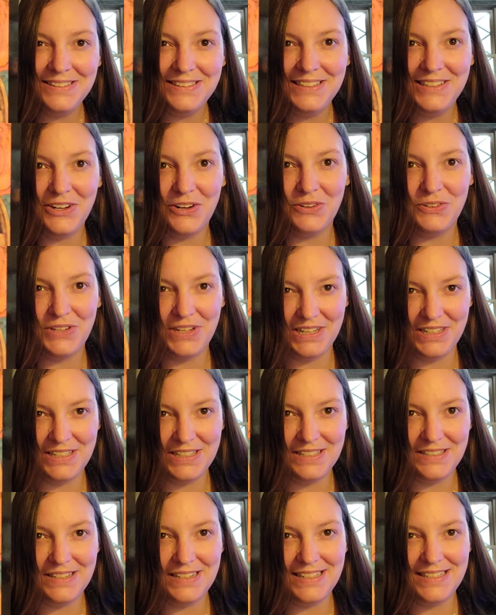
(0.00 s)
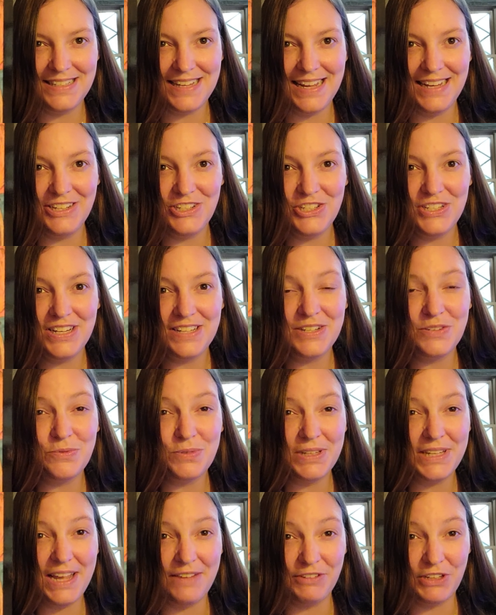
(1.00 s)
it's saying she doesn't
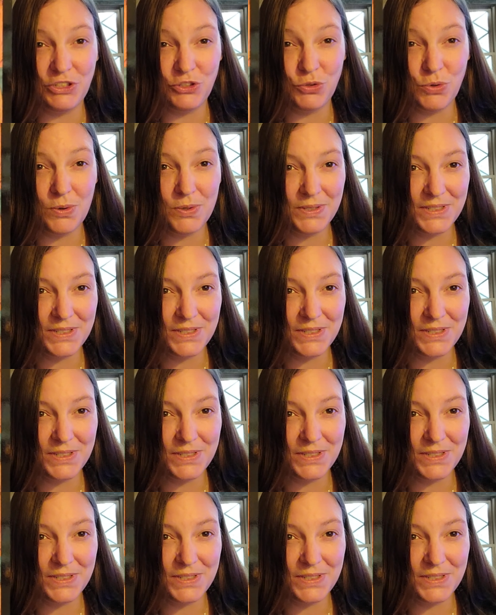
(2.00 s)
really have control